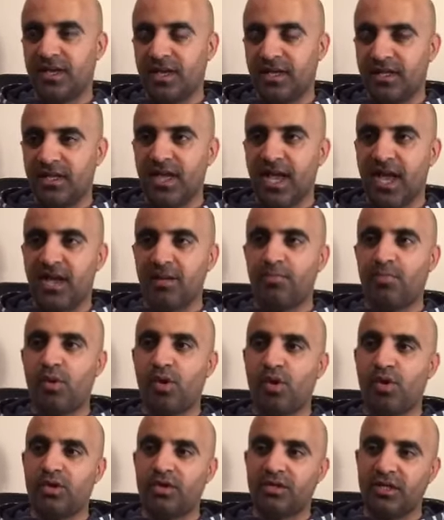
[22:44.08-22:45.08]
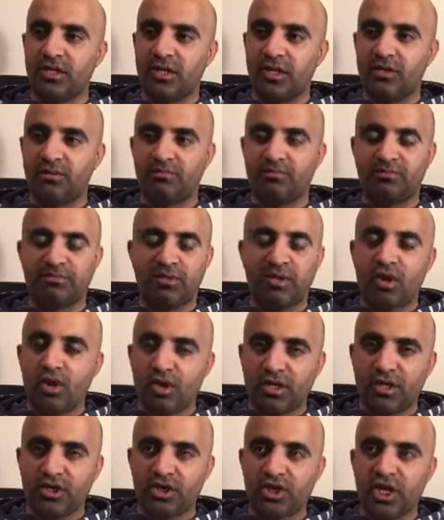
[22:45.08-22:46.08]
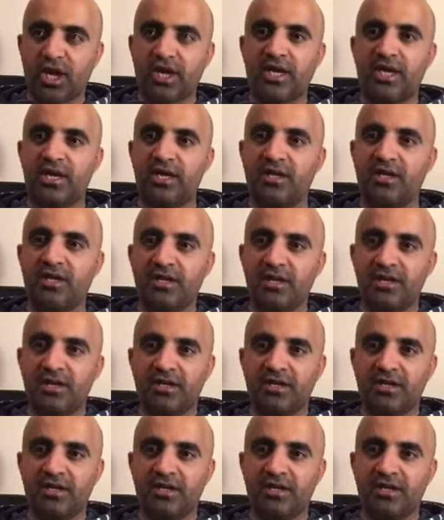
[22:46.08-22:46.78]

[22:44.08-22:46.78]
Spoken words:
in the airport, you know, luggage checking,